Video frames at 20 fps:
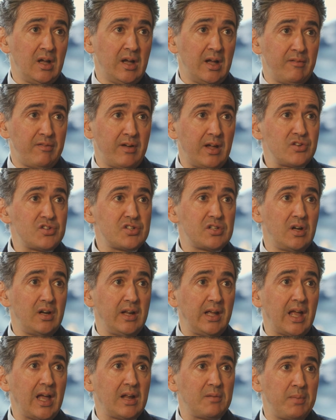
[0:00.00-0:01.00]
In fact,
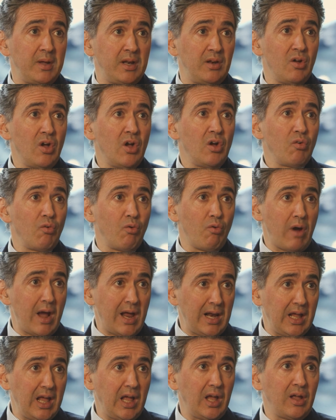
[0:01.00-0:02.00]
sterling had been
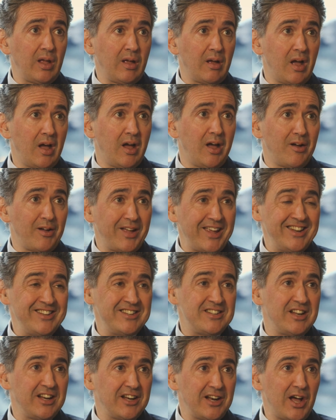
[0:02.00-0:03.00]
rallying
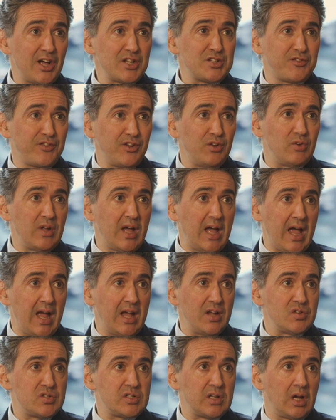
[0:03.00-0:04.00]
into the last few days.